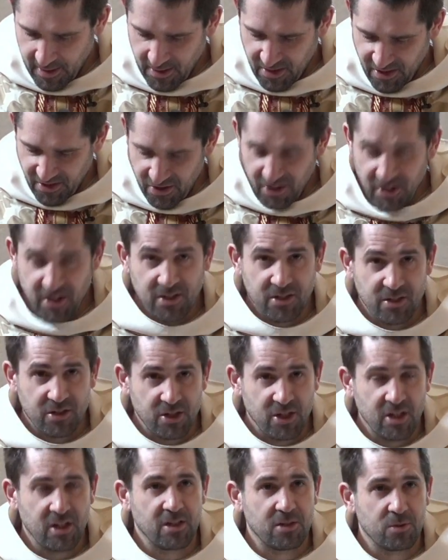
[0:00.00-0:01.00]
this
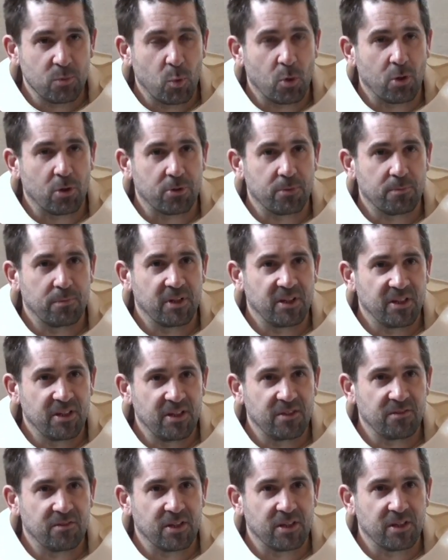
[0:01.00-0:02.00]
is what
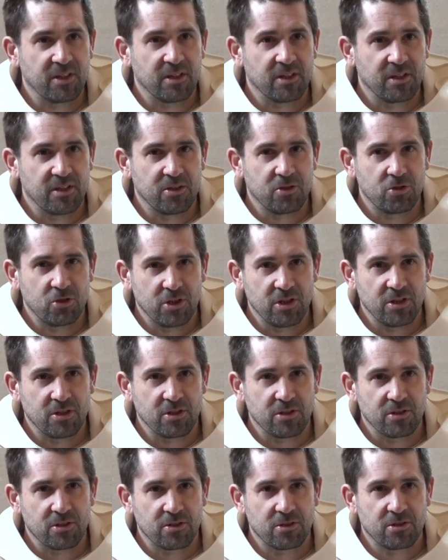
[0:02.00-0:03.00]
believing in
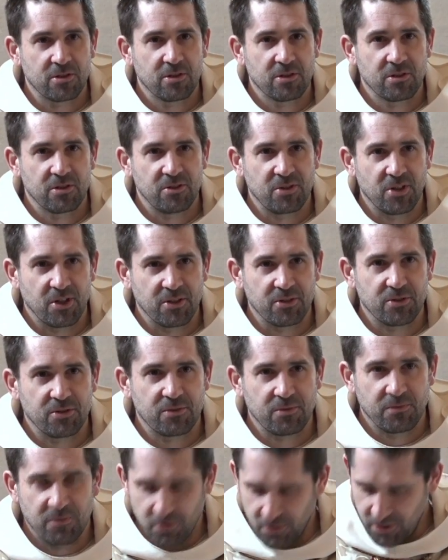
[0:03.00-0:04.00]
Jesus does
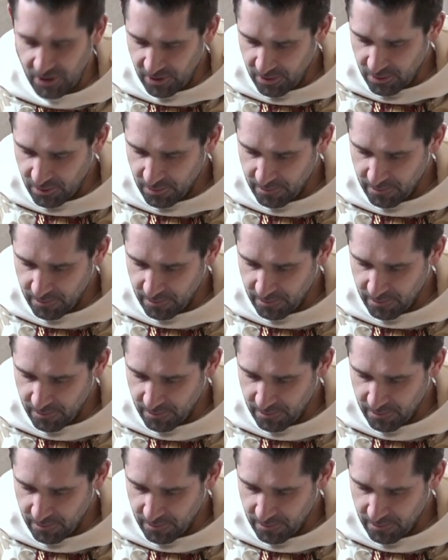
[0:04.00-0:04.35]
for you.